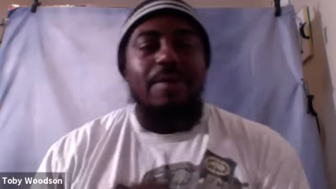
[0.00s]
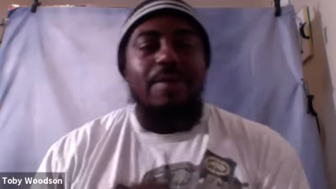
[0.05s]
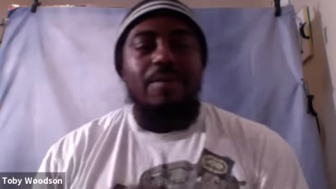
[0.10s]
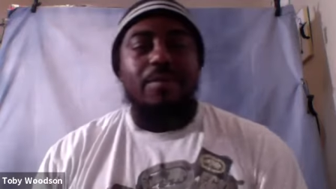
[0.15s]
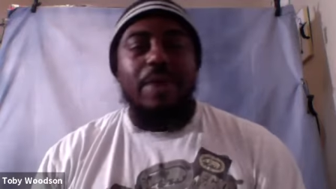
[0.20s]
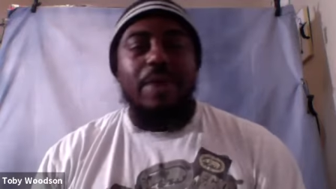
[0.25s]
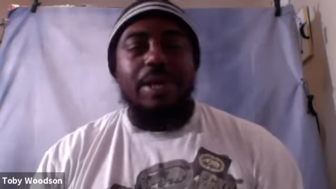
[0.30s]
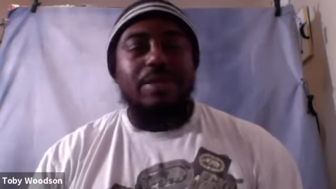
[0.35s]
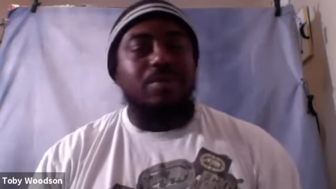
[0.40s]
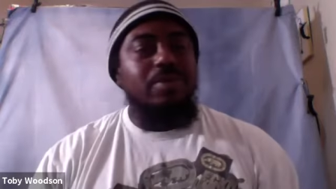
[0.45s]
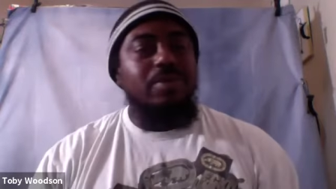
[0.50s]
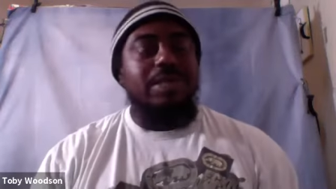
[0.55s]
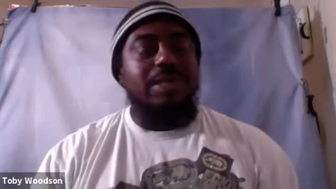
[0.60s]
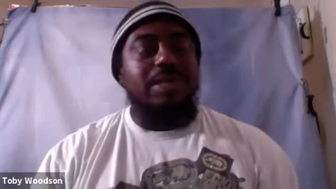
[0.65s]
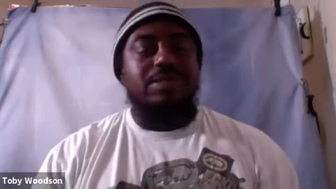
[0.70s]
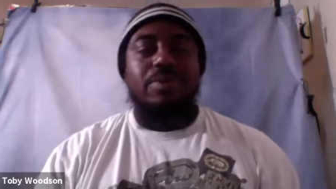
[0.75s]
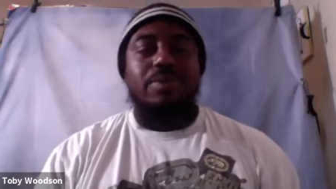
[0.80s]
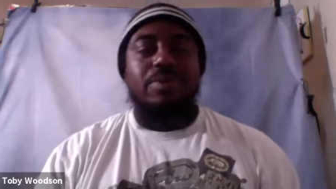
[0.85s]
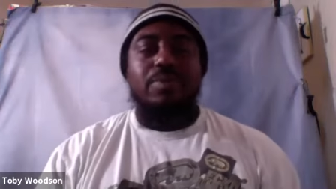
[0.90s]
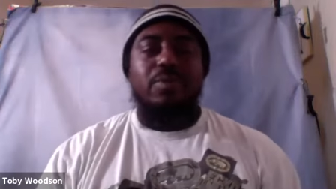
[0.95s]
right? You get
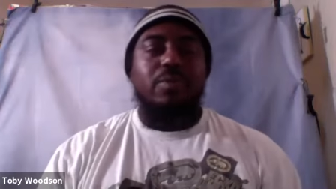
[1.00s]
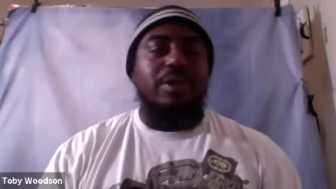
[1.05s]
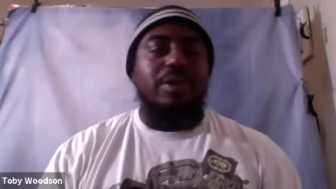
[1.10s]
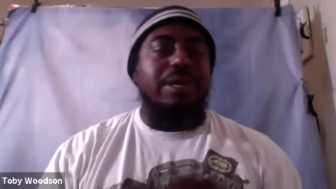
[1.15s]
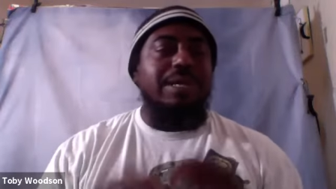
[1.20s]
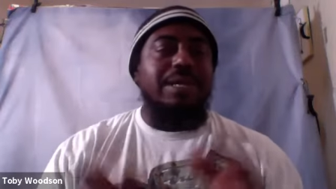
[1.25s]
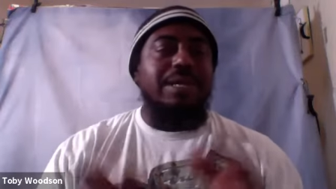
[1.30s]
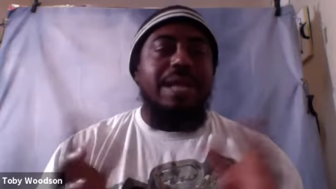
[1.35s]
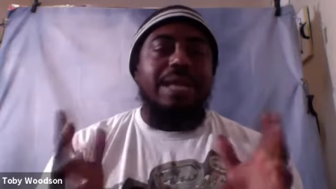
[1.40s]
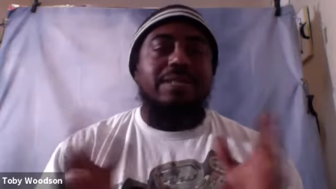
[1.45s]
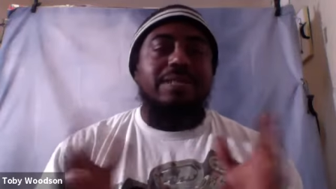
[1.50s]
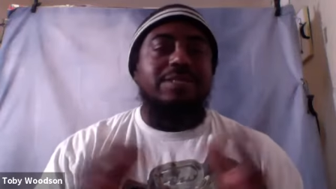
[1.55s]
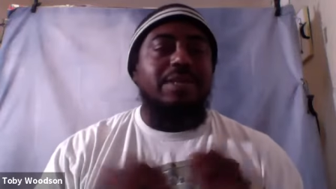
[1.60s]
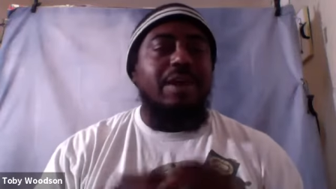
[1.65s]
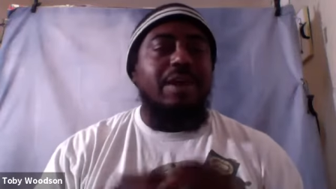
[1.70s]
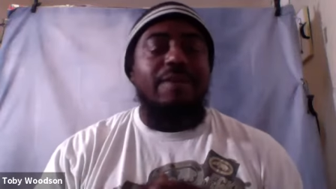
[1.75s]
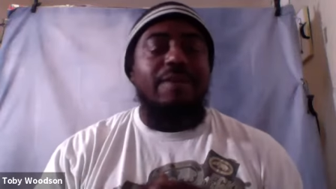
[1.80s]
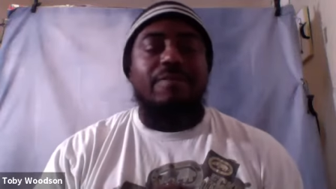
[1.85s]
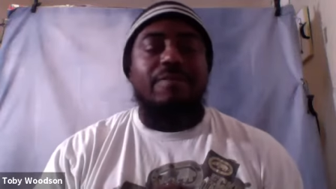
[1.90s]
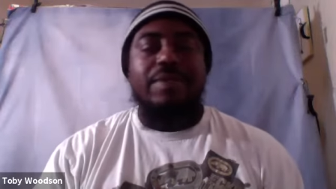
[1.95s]
some really nice
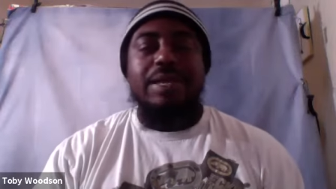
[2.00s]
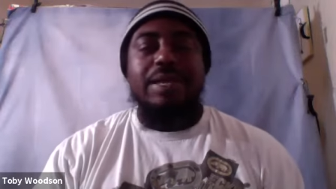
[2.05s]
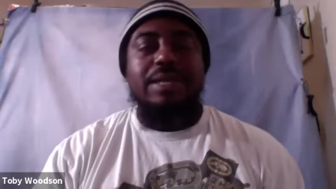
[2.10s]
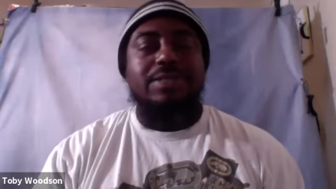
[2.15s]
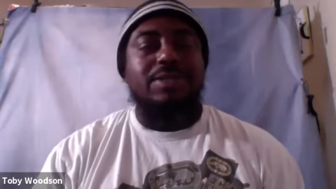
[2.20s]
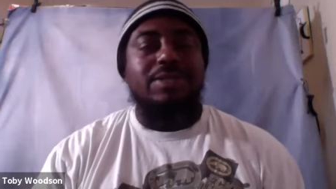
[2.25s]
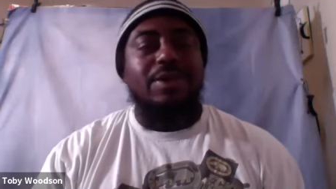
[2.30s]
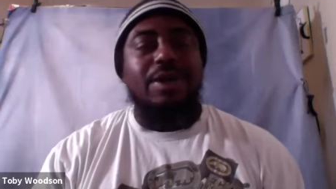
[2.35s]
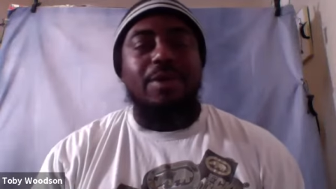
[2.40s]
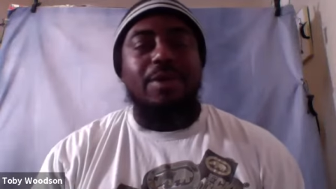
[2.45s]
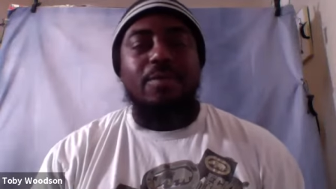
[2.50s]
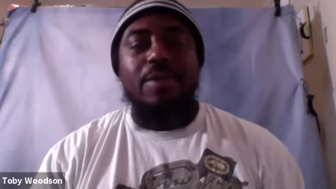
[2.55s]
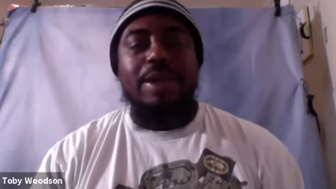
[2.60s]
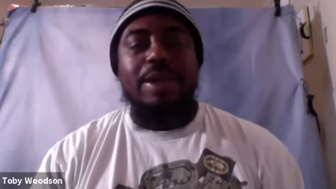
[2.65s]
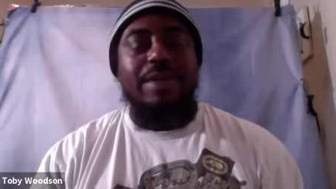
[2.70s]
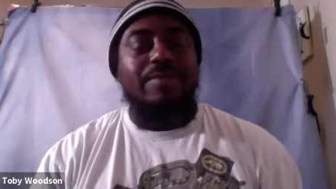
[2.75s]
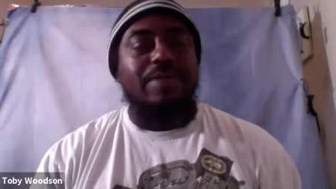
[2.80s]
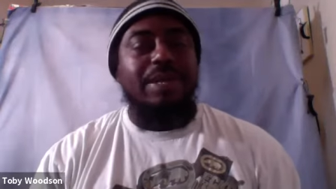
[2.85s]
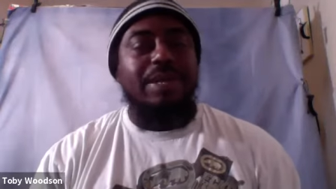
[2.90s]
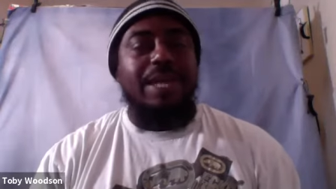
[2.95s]
cufflinks or, or,
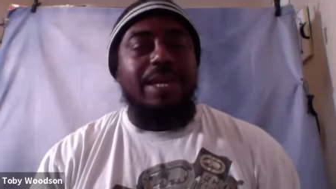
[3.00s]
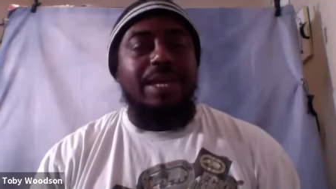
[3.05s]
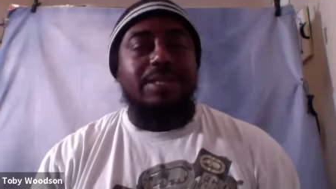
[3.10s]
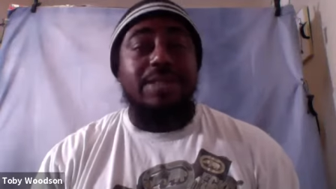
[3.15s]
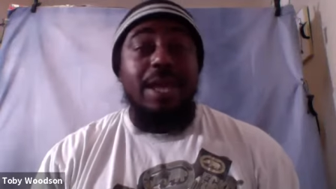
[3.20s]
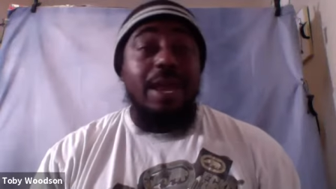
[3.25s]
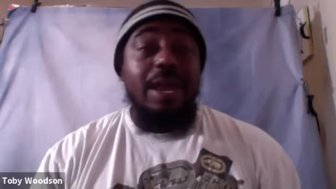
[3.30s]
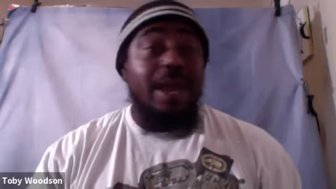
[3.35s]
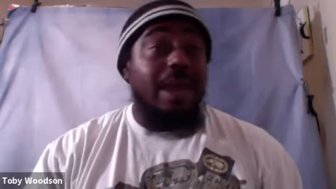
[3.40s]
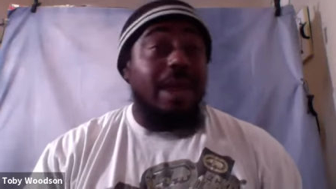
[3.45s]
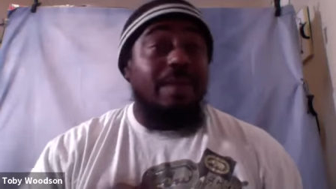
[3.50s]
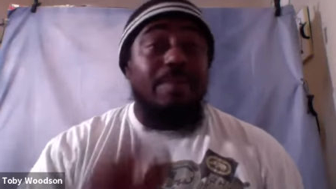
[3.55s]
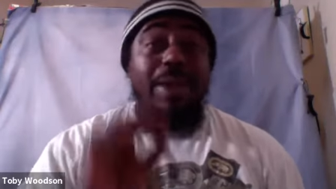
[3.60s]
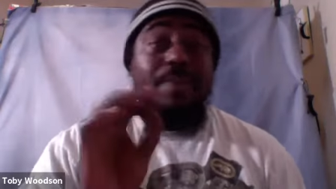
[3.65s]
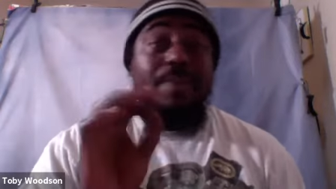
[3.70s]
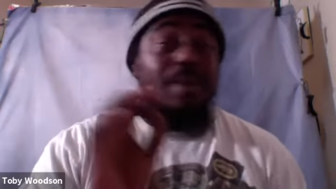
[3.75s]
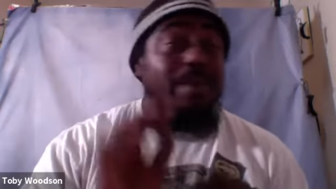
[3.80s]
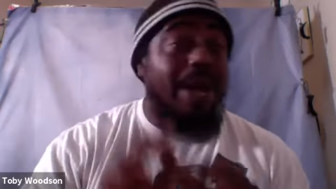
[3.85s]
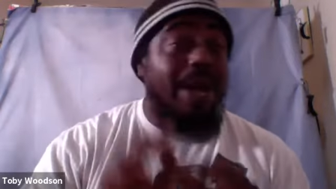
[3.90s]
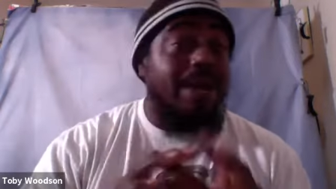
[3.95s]
whatever the case, and
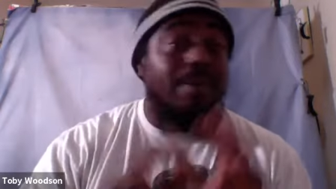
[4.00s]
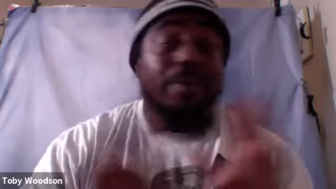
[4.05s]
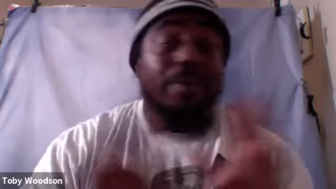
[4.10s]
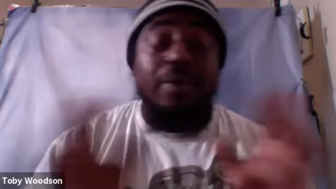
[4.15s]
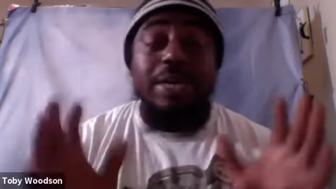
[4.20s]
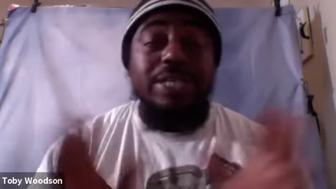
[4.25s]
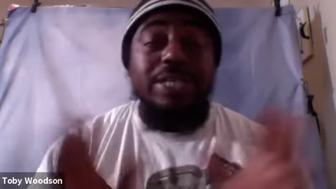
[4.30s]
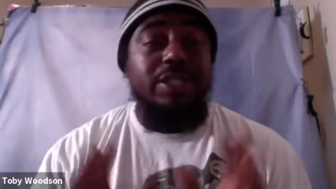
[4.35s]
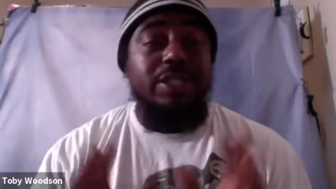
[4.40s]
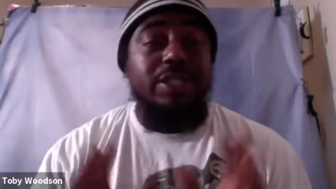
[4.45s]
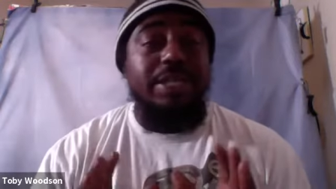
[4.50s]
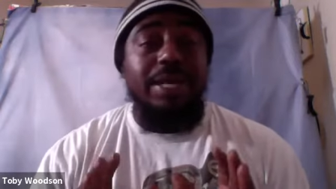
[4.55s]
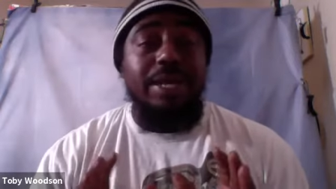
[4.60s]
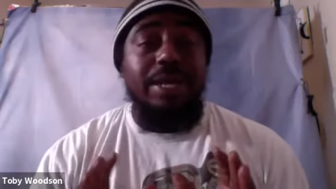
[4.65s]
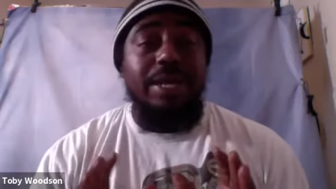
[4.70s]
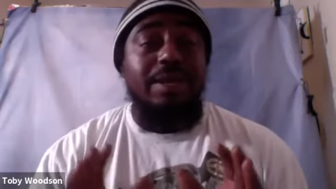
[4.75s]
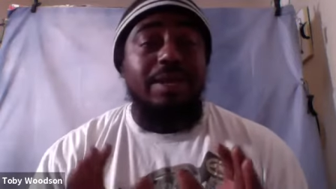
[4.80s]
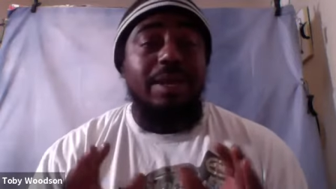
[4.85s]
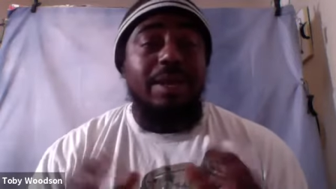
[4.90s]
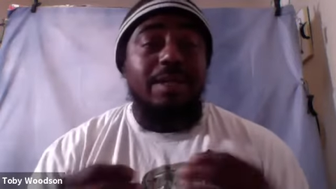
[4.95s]
people might
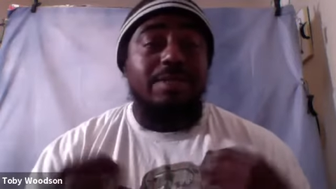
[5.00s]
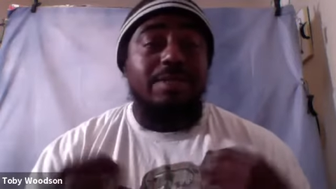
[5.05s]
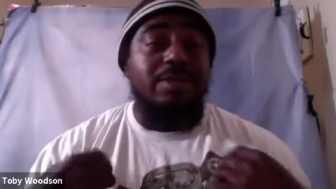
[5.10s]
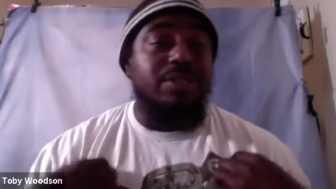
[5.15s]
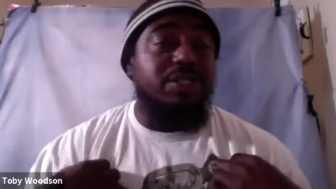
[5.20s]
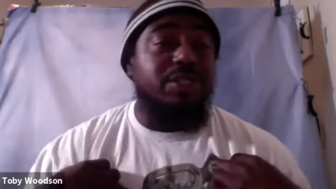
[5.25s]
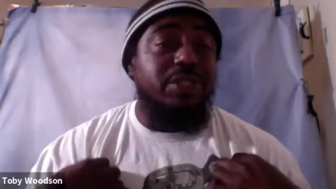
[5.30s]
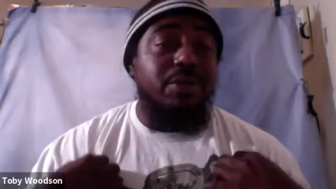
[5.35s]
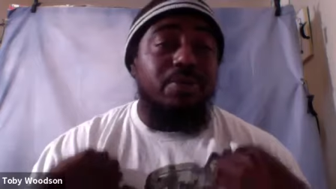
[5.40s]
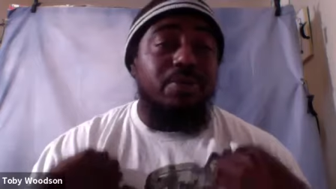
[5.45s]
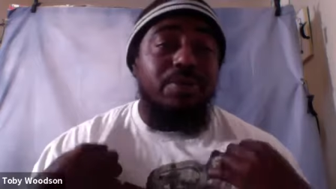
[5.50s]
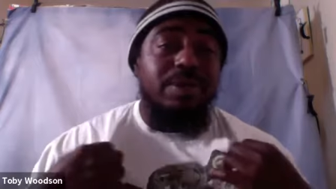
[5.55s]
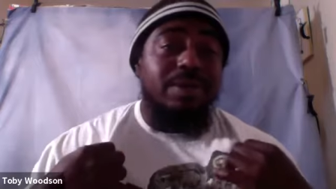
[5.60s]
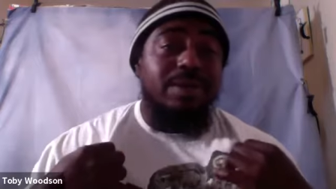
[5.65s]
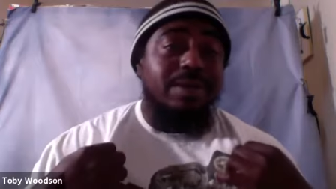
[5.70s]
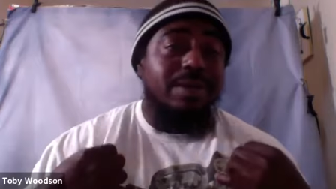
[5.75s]
appreciate the suit